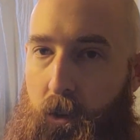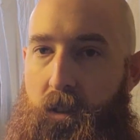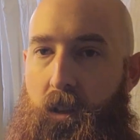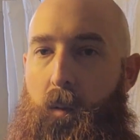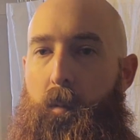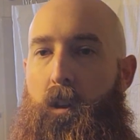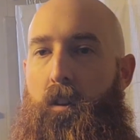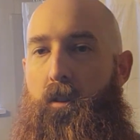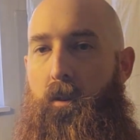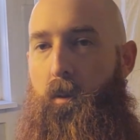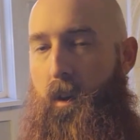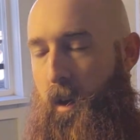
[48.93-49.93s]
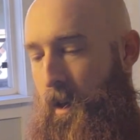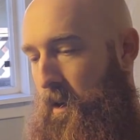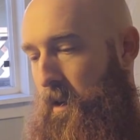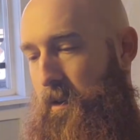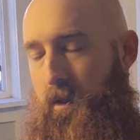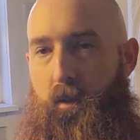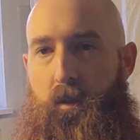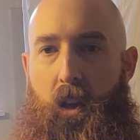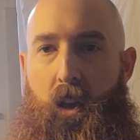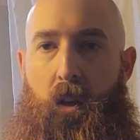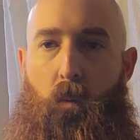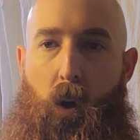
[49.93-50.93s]
First thing I'm going to do is use
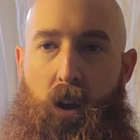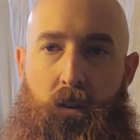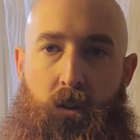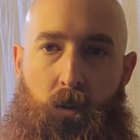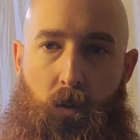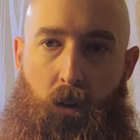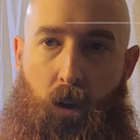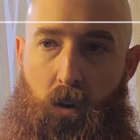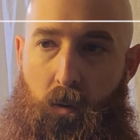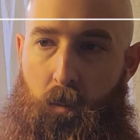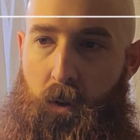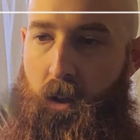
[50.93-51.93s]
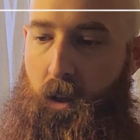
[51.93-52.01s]
a wide tooth comb.